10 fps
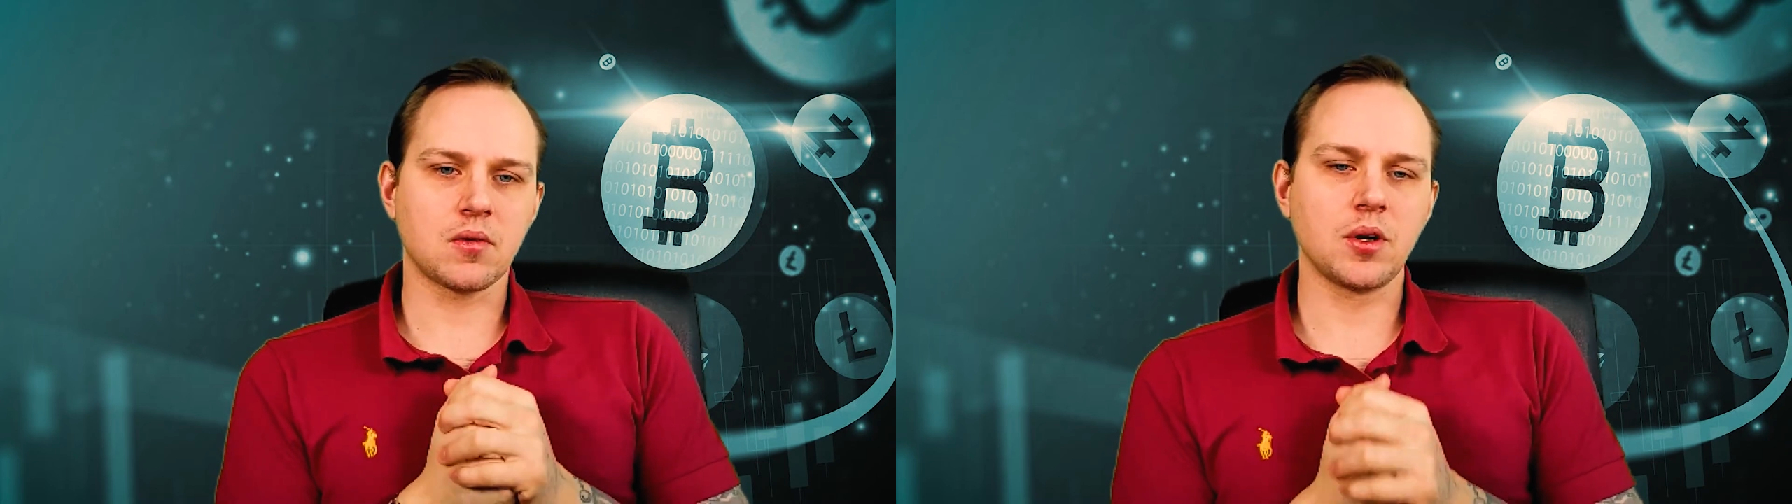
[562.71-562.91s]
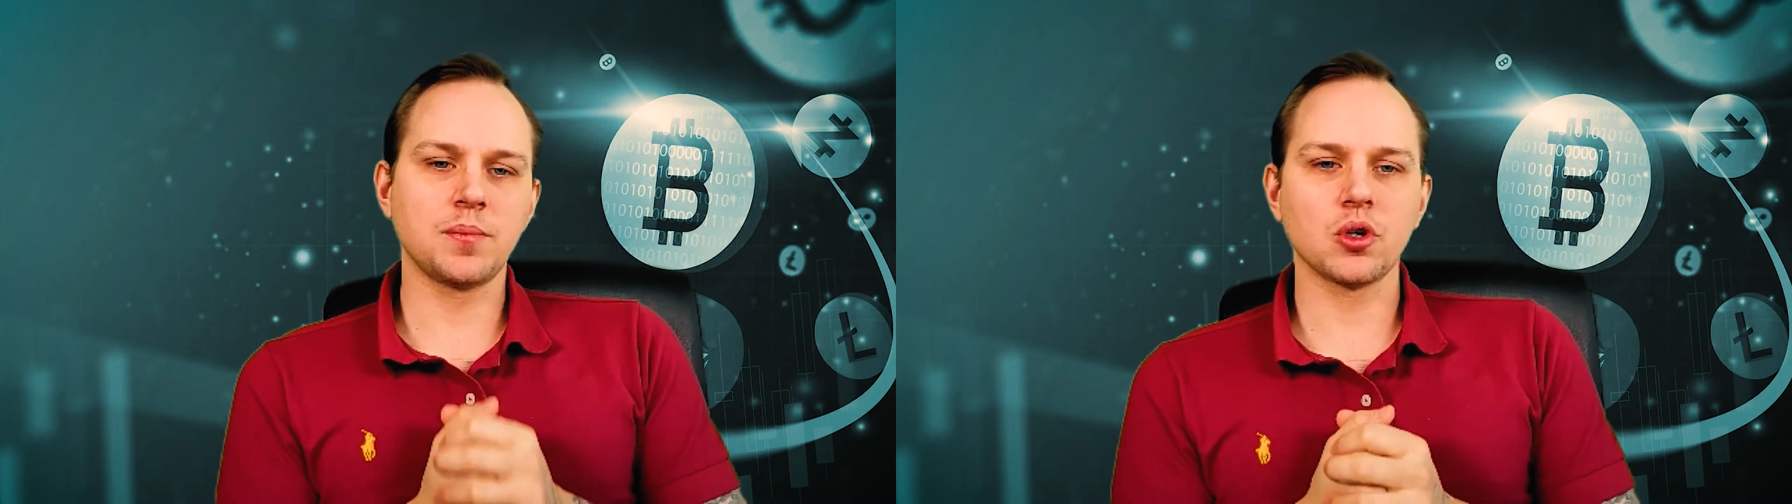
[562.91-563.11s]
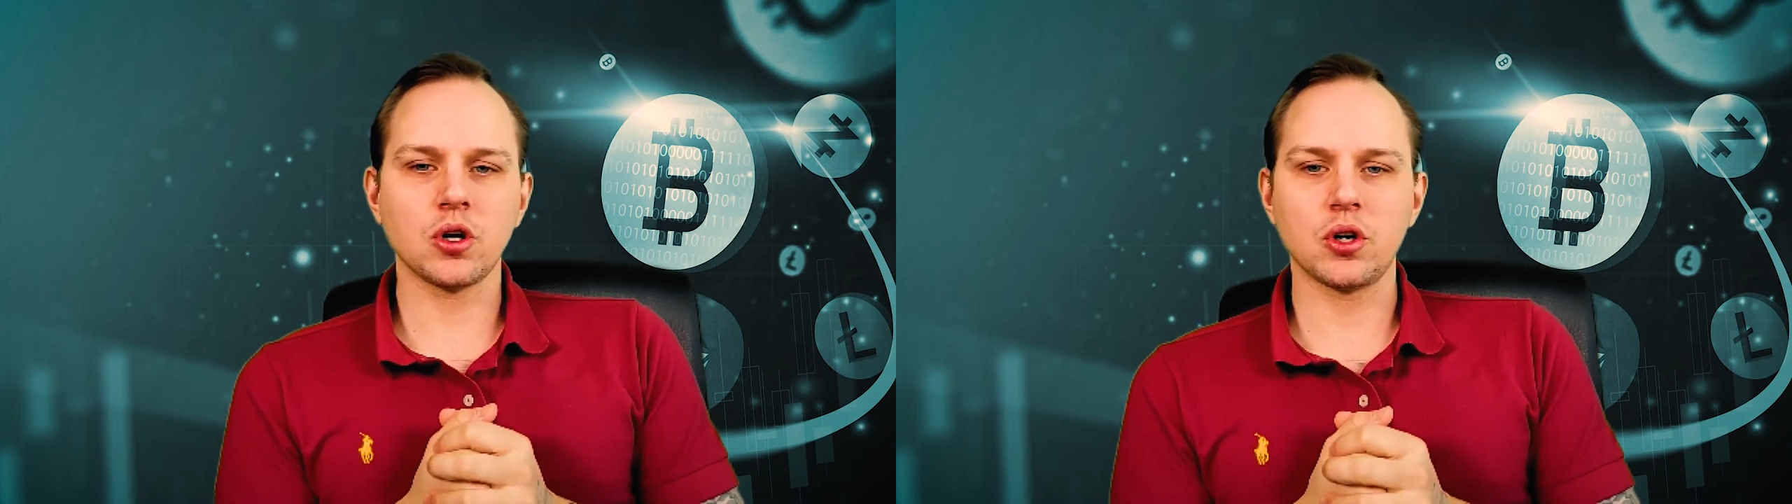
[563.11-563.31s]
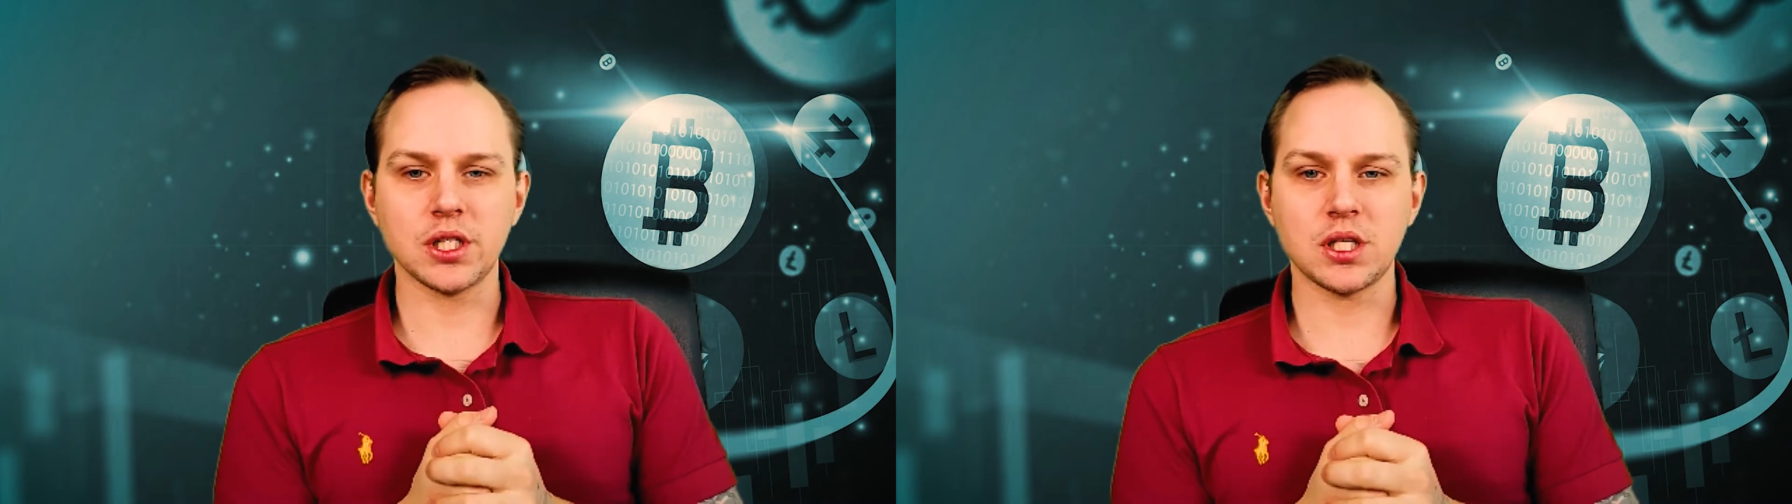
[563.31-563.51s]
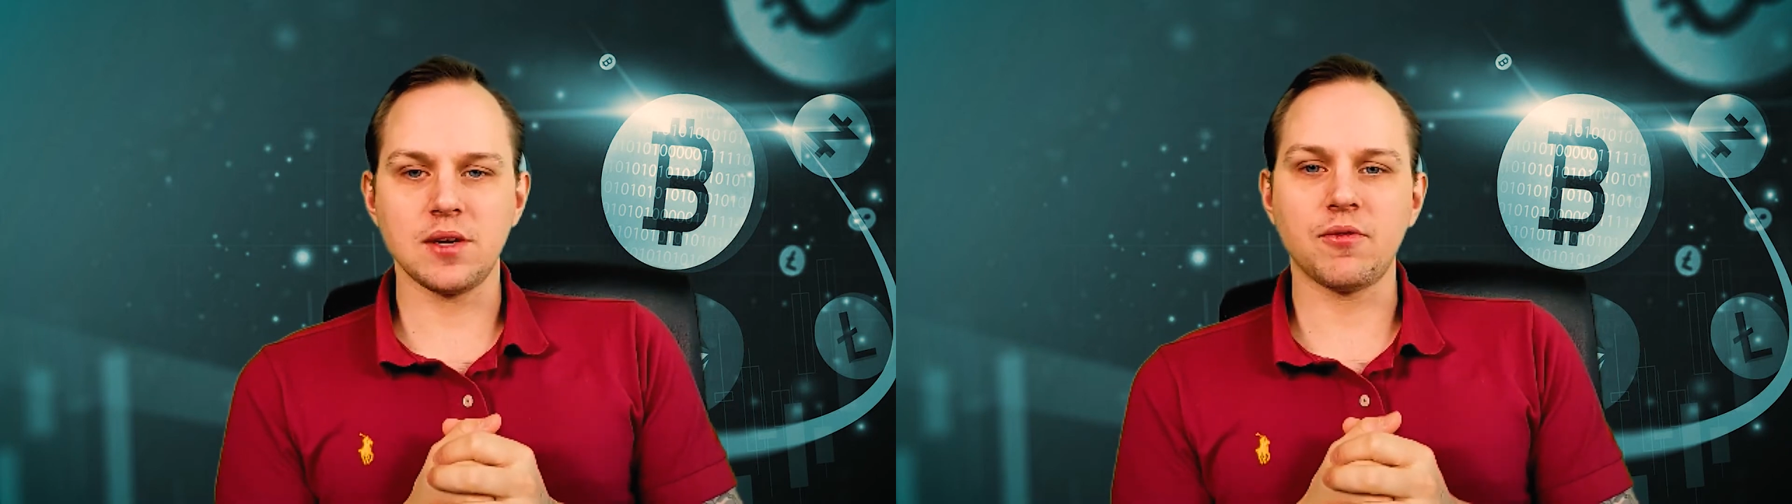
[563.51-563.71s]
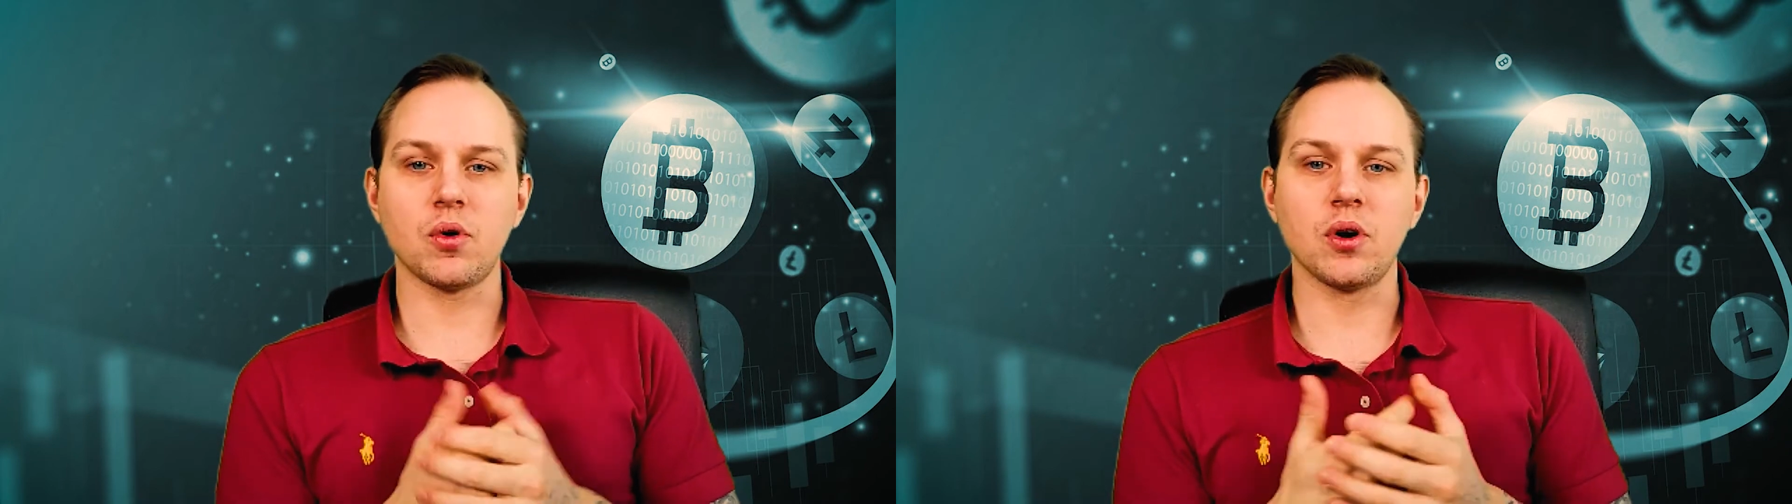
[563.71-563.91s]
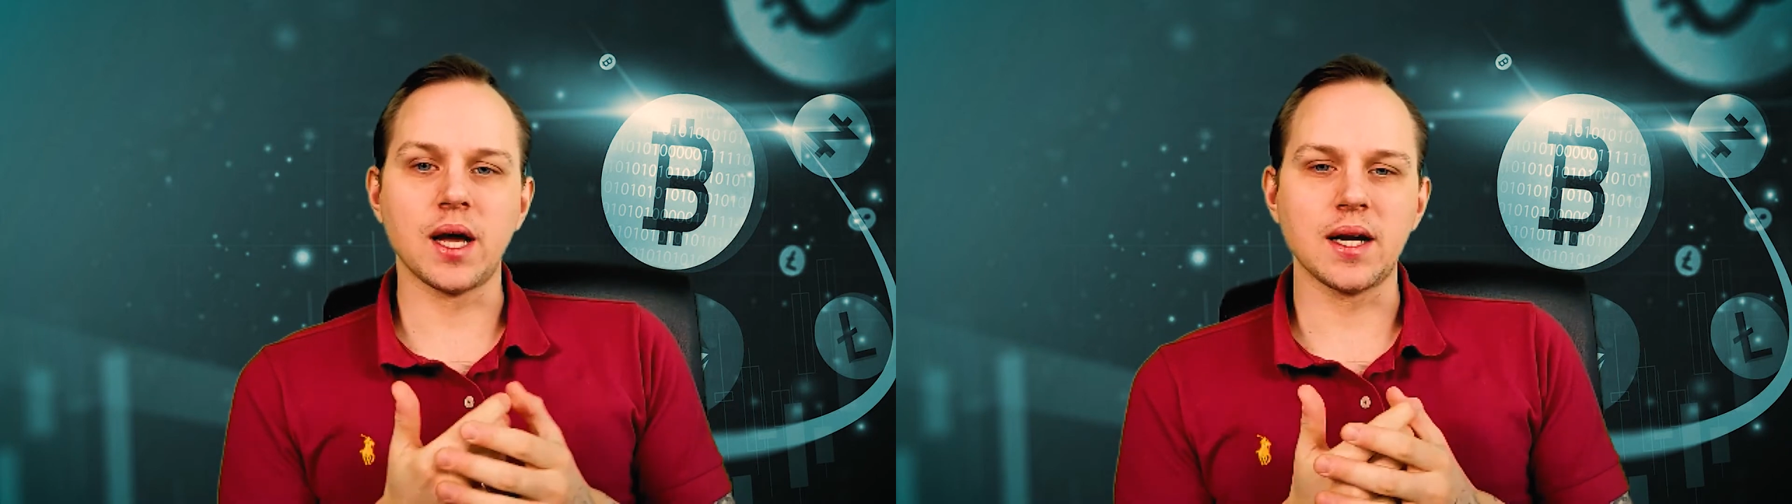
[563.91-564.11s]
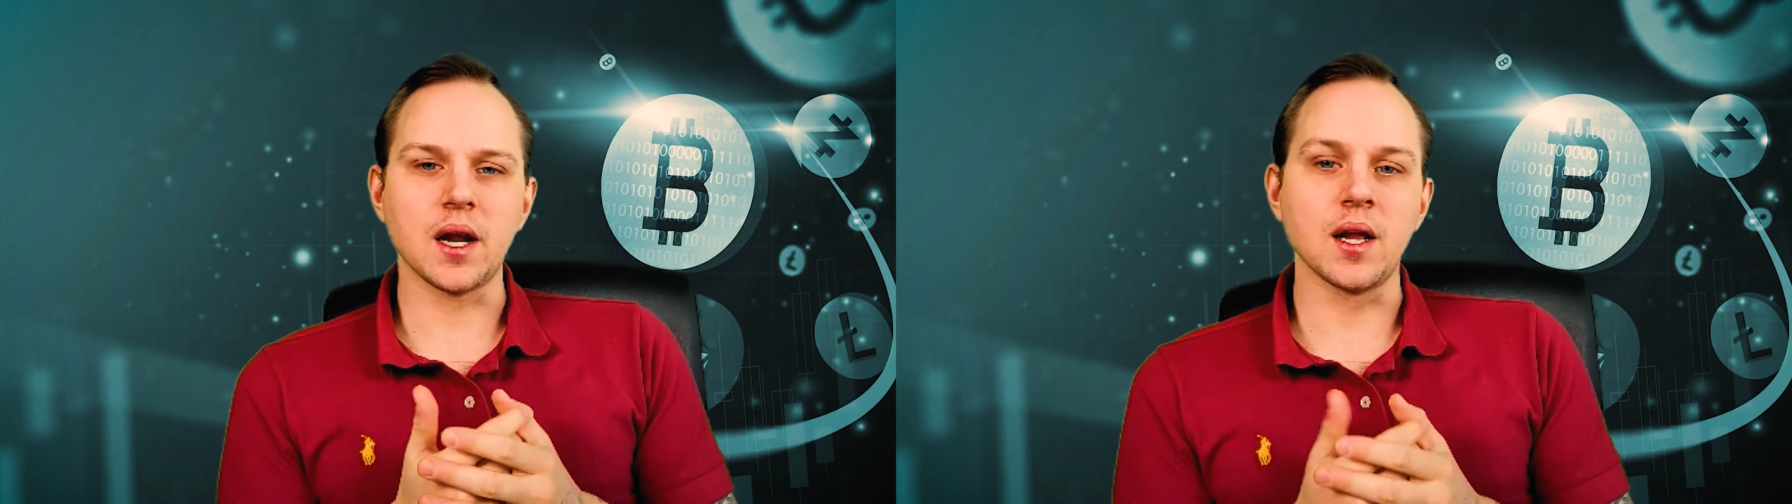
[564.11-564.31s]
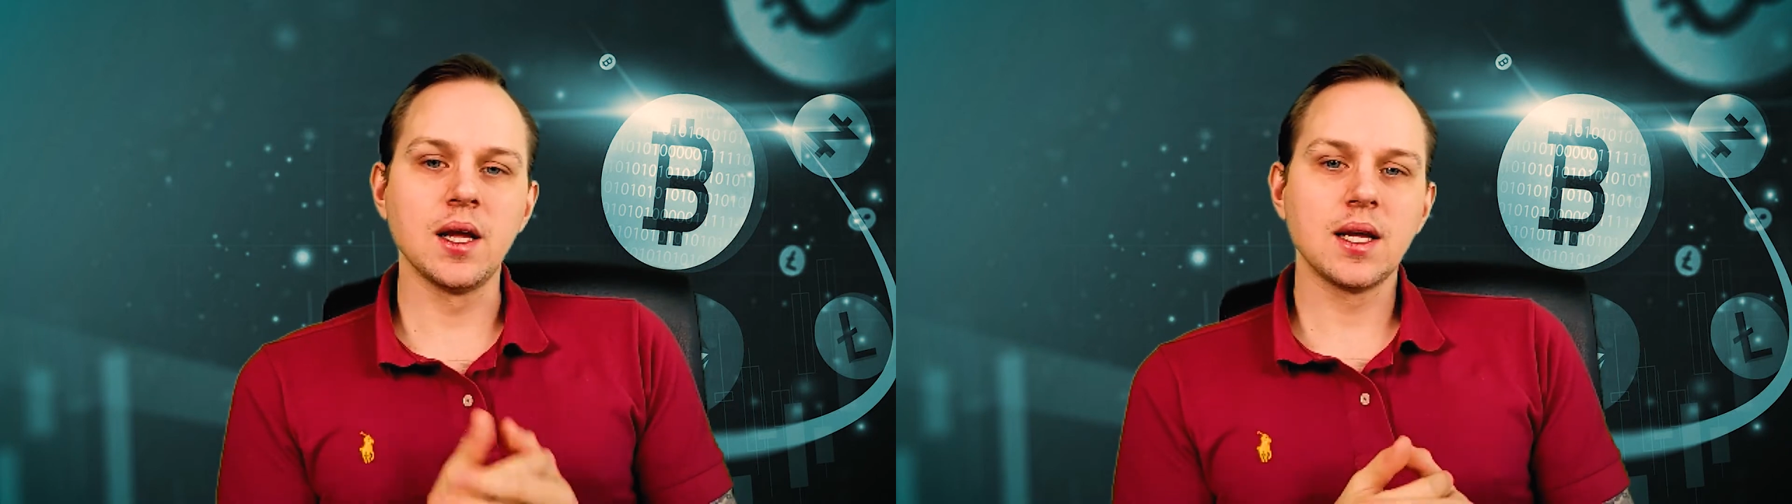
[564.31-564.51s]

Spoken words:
cryptocurrency for another,